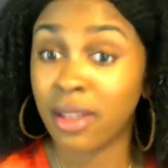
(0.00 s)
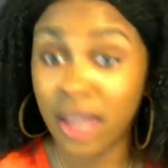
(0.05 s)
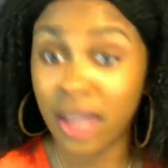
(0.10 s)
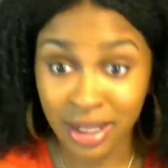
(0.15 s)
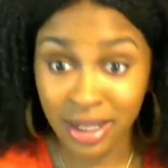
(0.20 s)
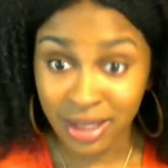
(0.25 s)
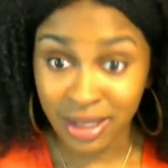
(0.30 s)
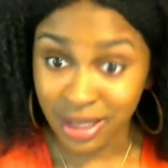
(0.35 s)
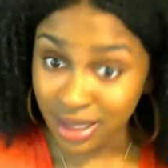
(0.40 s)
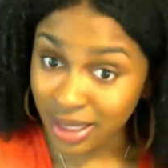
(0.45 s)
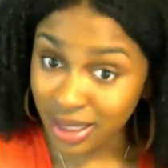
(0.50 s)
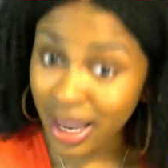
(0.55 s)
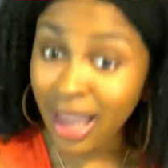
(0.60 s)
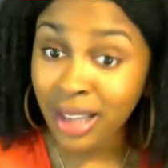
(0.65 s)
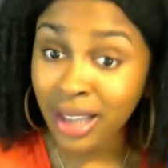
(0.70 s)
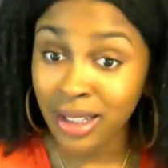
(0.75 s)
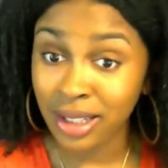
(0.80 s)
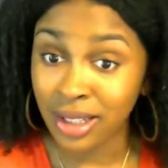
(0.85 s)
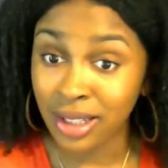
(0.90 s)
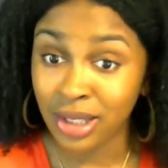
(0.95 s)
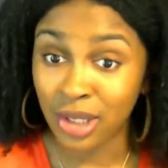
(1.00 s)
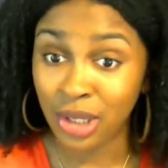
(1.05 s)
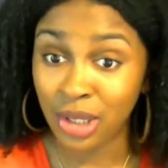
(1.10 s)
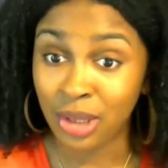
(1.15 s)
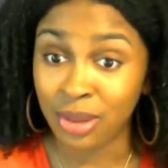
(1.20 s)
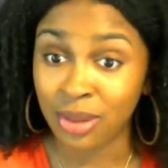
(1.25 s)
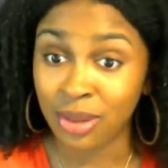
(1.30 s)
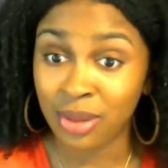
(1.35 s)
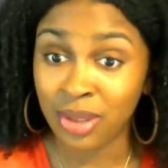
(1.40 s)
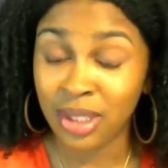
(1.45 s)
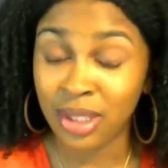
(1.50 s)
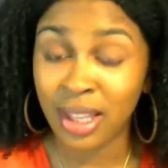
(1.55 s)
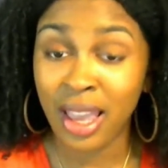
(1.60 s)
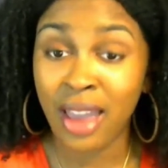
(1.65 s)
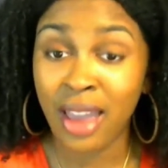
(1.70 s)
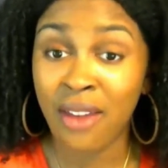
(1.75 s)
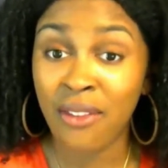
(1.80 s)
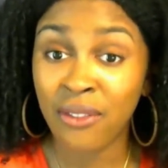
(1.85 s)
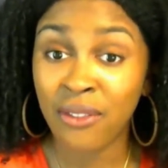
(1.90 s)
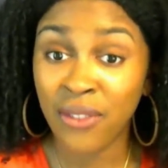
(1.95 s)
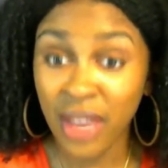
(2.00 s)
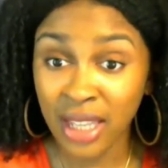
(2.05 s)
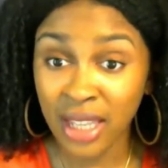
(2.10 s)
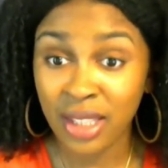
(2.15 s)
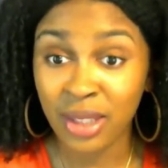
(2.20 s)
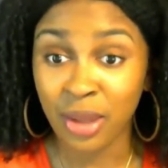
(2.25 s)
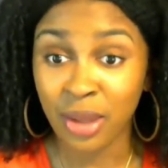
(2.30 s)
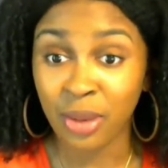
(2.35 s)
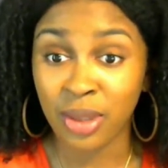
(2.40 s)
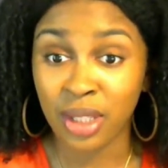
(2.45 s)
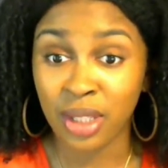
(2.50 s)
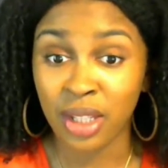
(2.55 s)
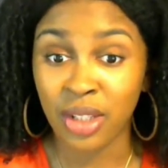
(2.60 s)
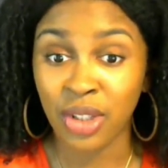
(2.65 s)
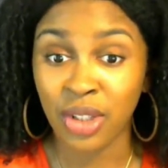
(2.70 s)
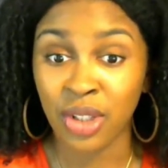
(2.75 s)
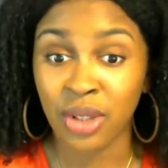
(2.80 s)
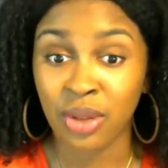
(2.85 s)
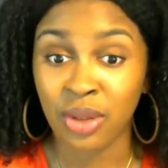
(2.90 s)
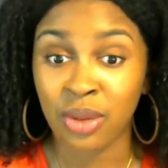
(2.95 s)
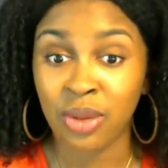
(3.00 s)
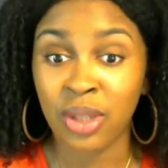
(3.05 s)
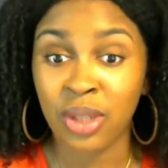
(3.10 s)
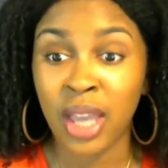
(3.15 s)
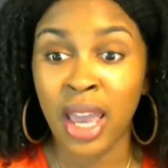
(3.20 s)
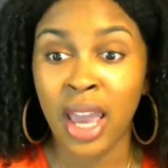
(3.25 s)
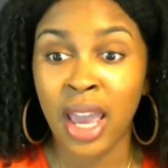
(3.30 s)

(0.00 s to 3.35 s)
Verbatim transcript: can detect issues, fix those issues,